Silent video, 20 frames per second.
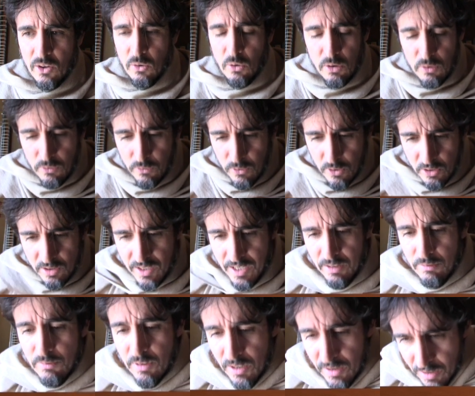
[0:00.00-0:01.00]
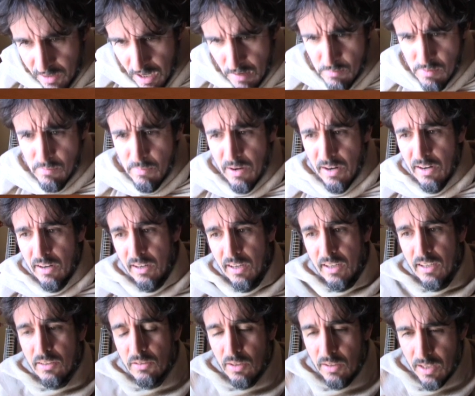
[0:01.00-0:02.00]
Or to first get rid of the gummy bear
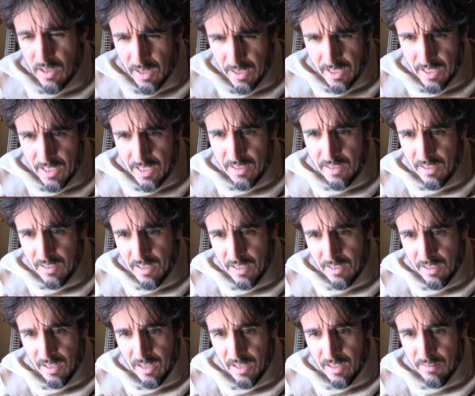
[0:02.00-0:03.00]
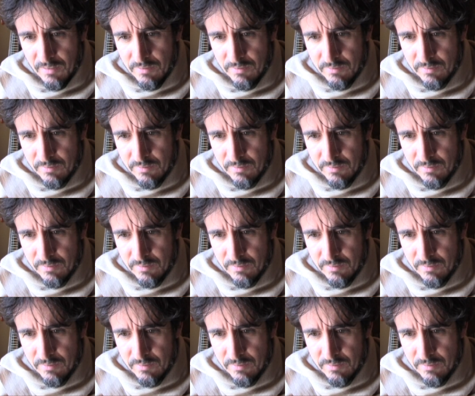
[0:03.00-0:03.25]
so that I can eat the Kit Kat.